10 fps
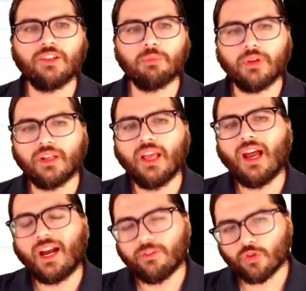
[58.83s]
but
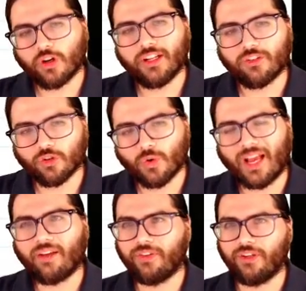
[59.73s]
I've drawn its
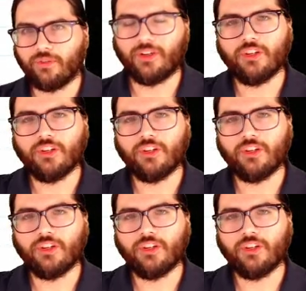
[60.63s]
graph here, right?